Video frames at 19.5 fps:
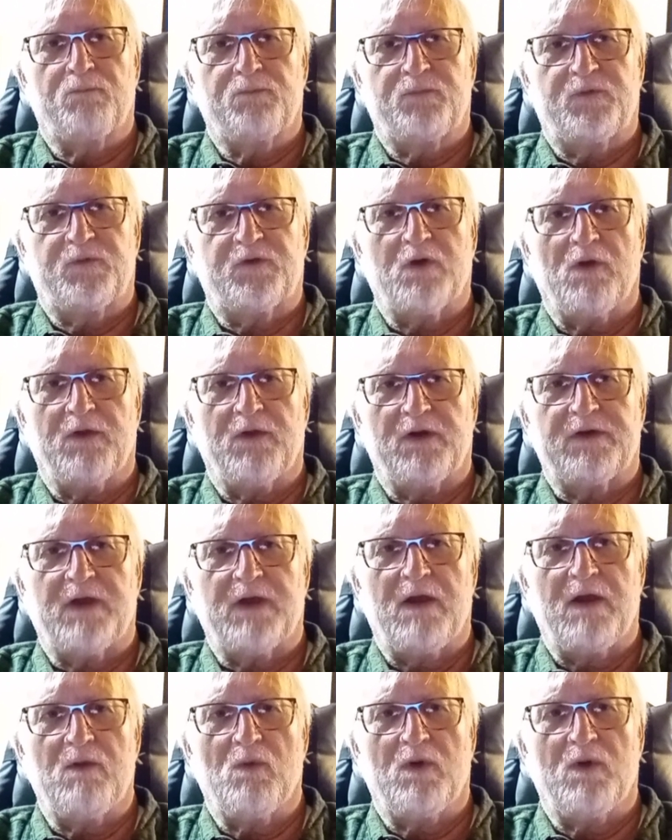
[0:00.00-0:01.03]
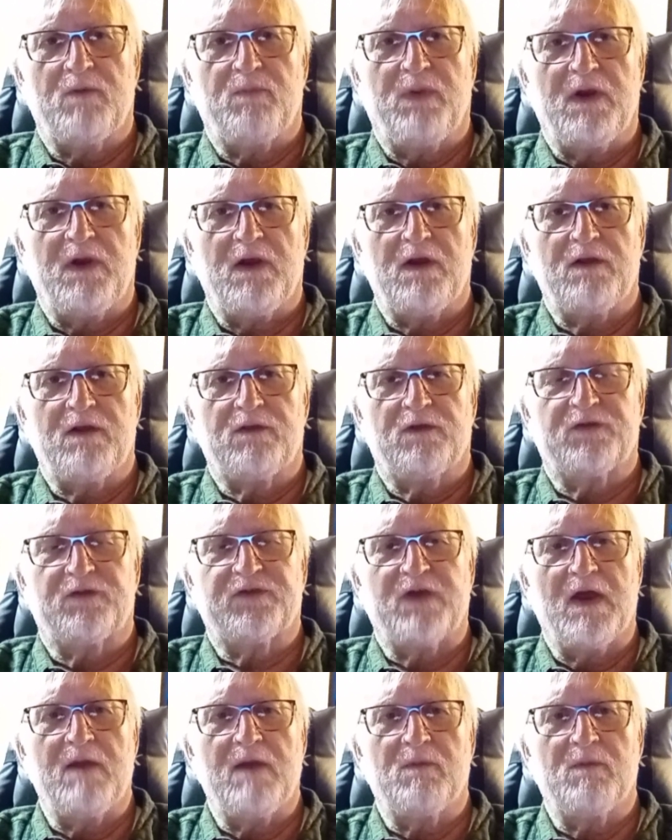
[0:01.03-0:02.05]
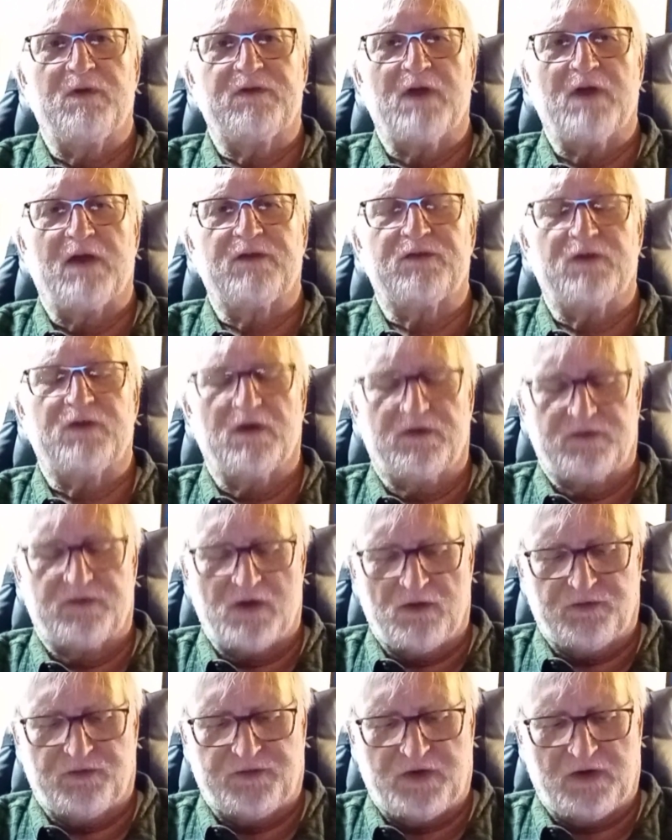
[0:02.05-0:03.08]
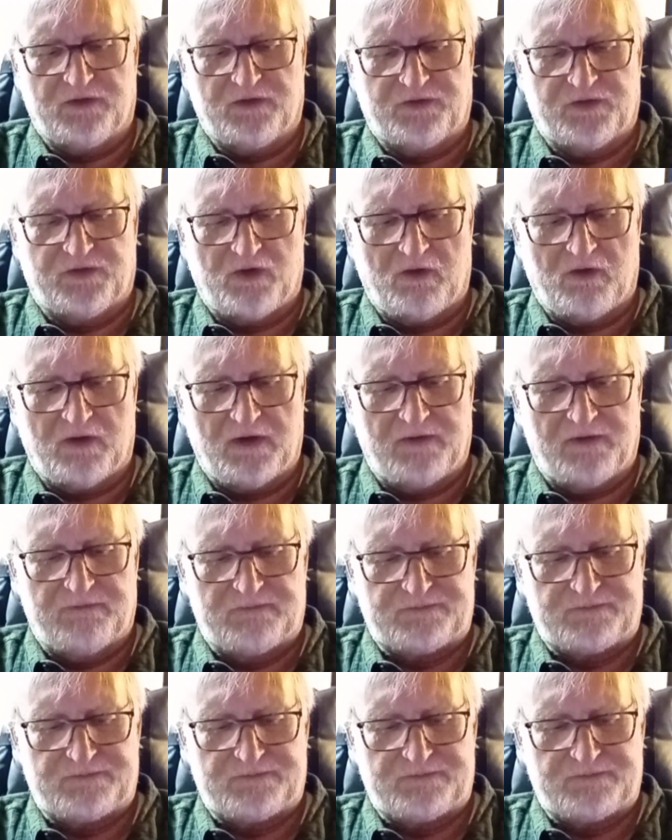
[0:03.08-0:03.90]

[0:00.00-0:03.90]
so that they would be the same as that 6L6 circuit.